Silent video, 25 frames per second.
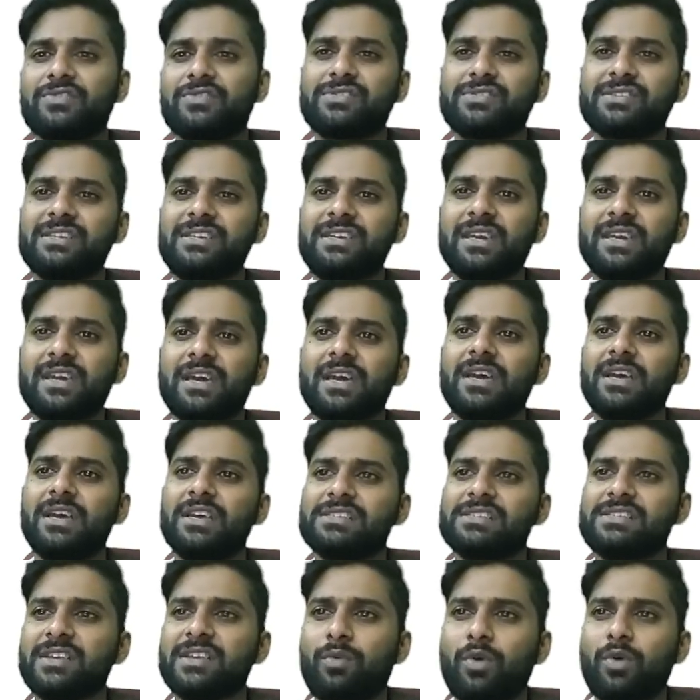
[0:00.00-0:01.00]
See
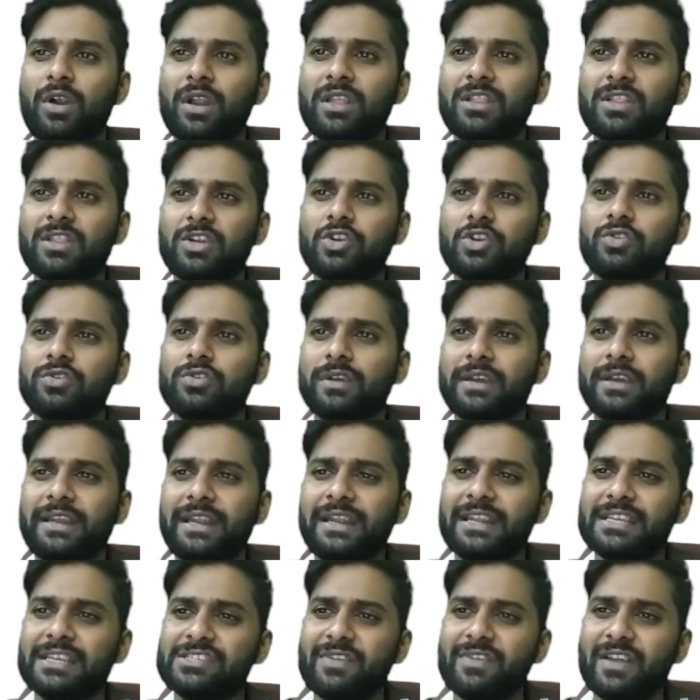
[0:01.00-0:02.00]
what are the
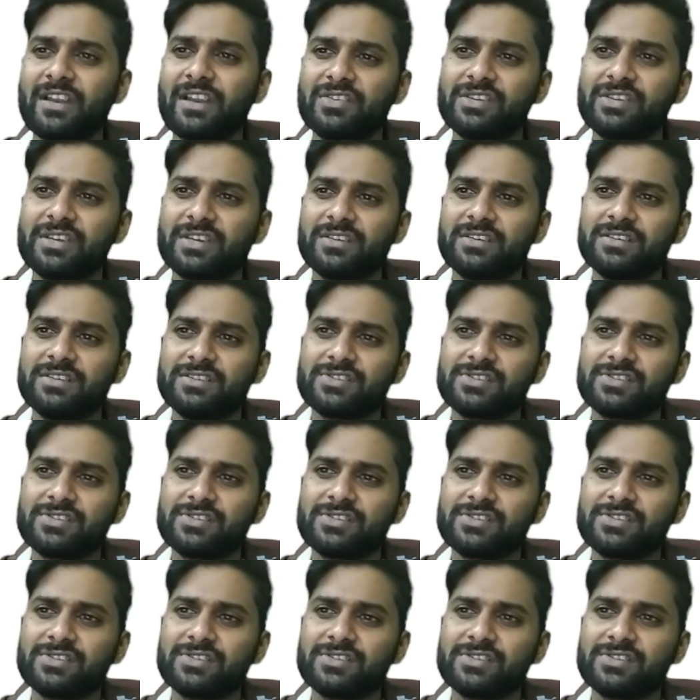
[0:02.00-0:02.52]
greatest value here?